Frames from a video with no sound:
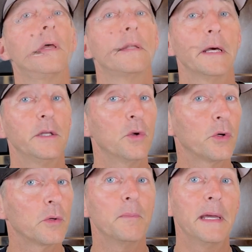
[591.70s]
Now you know
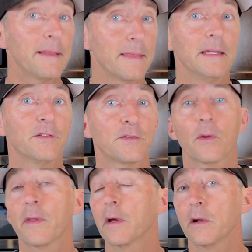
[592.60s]
you made these,
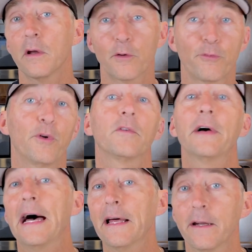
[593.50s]
so they are not full
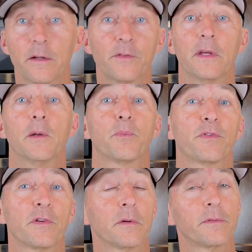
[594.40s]
of additives and
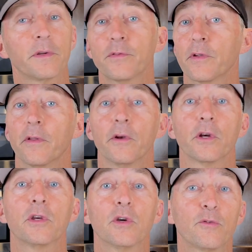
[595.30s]
preservatives.
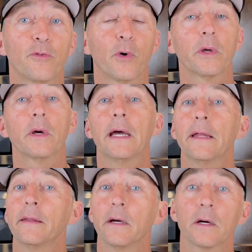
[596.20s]
They're good for you
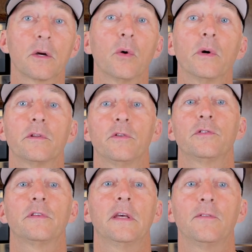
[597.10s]
and they are going to
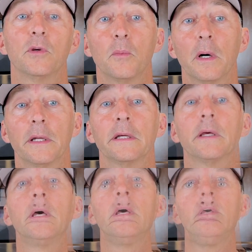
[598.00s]
save you money.
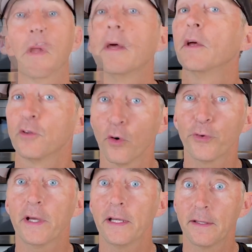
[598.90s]
Don't
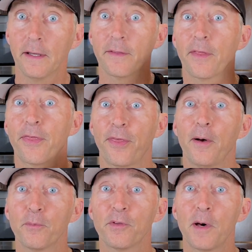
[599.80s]
forget to hit the
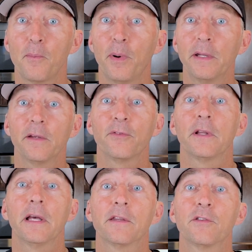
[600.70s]
thumbs up button if you
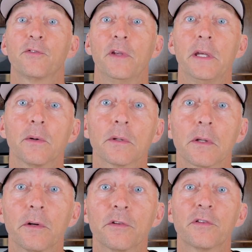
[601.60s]
like this video and
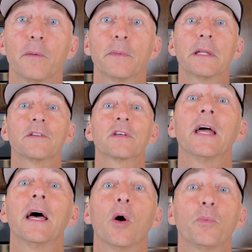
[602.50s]
learn something that's
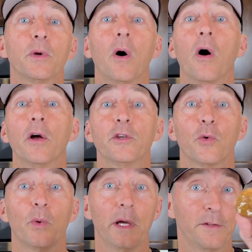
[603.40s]
help you on
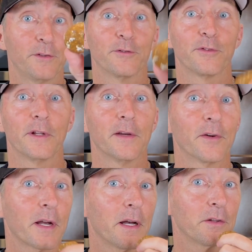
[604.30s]
your way to
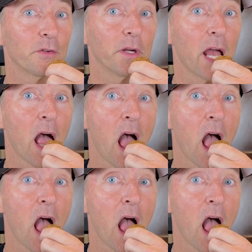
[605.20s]
flavor country.